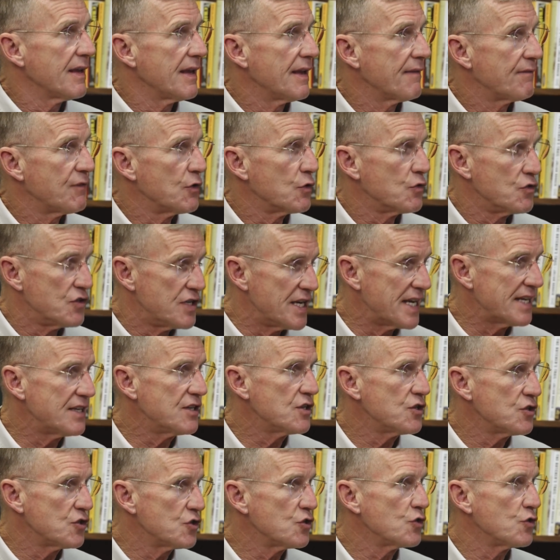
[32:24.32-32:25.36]
if you
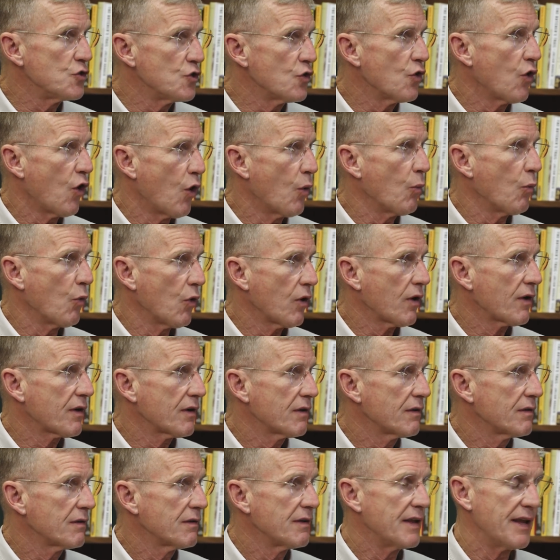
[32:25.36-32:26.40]
didn't do your
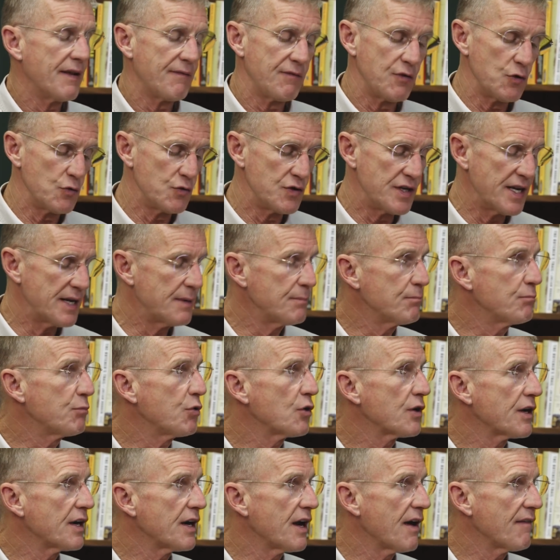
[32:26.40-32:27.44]
homework, if you didn't
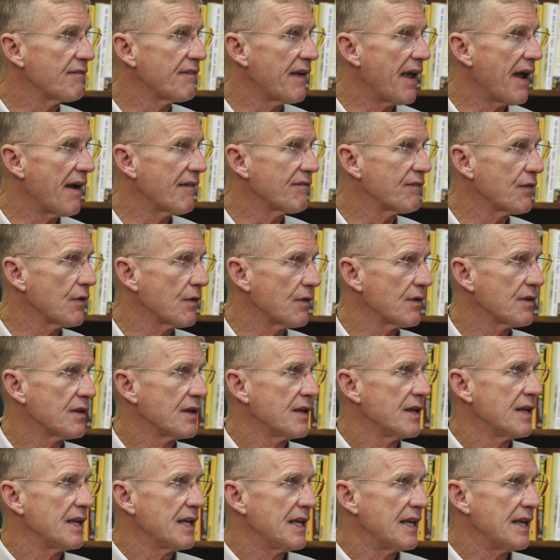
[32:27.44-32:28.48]
put enough effort,
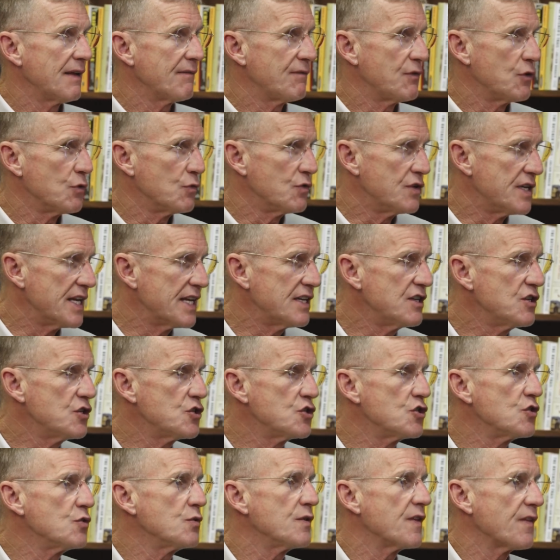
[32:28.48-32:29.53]
if you
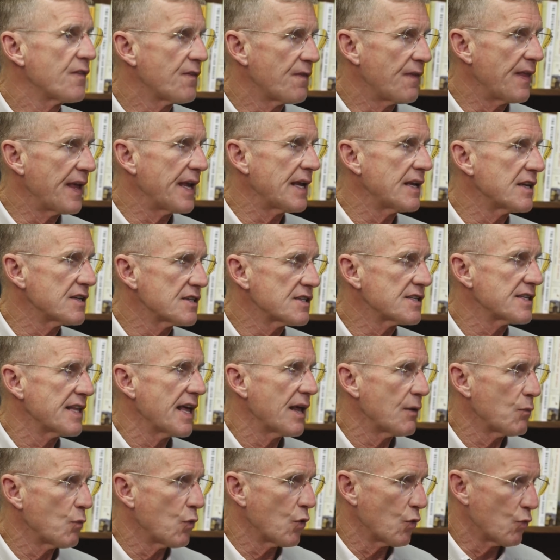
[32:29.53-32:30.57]
didn't do the things
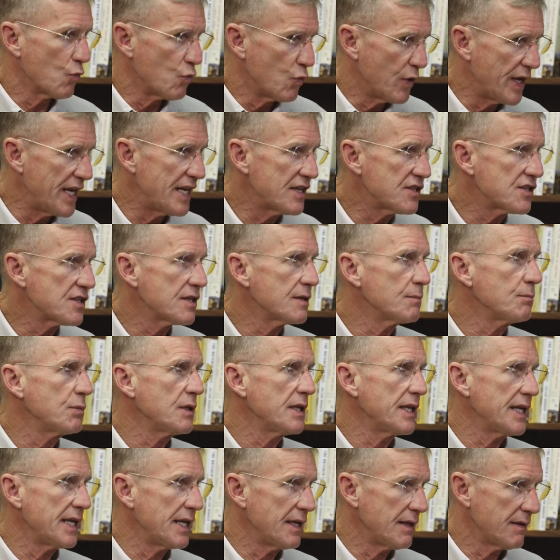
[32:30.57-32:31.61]
that were
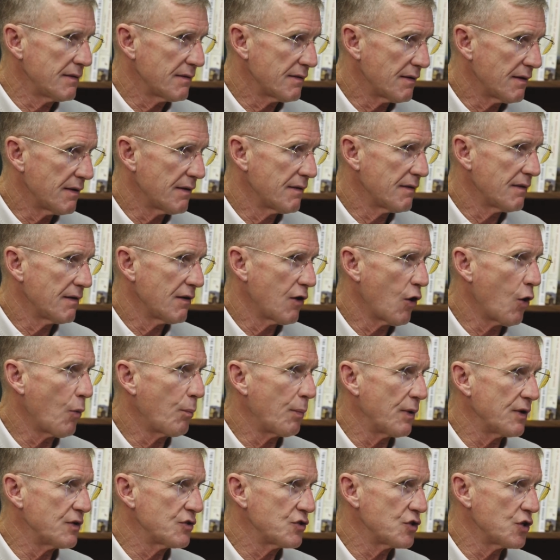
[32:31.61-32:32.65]
reasonably
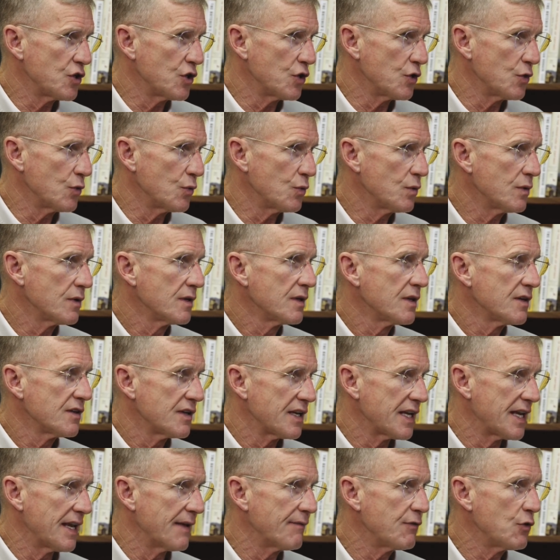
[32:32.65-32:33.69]
open to you
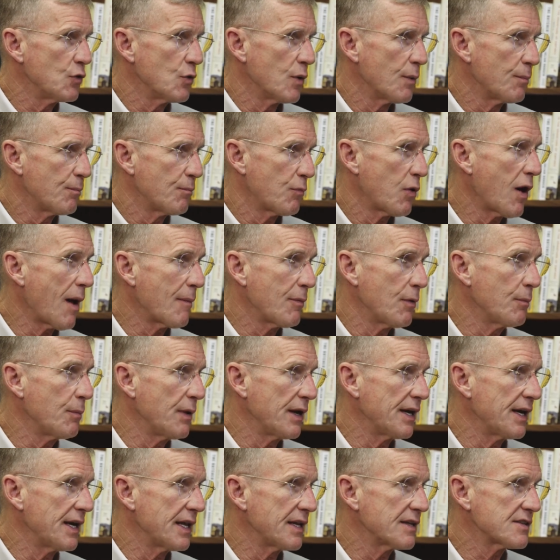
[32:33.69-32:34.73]
to give you a
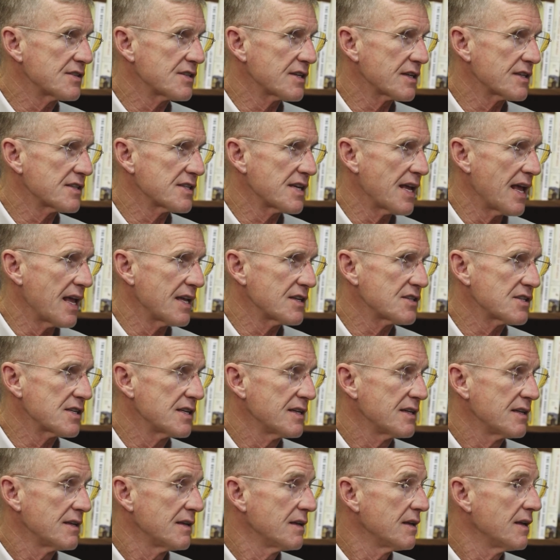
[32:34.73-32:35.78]
probability of success,
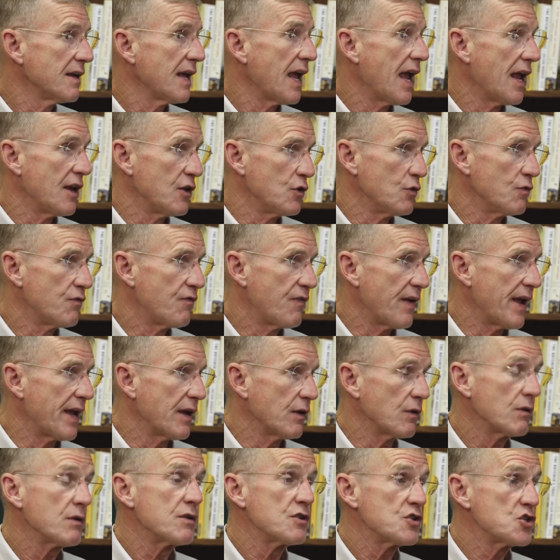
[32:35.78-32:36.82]
and you
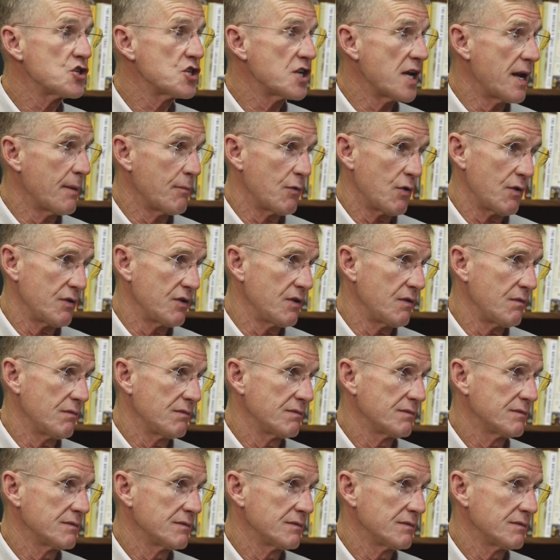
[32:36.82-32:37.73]
fail, shame on you.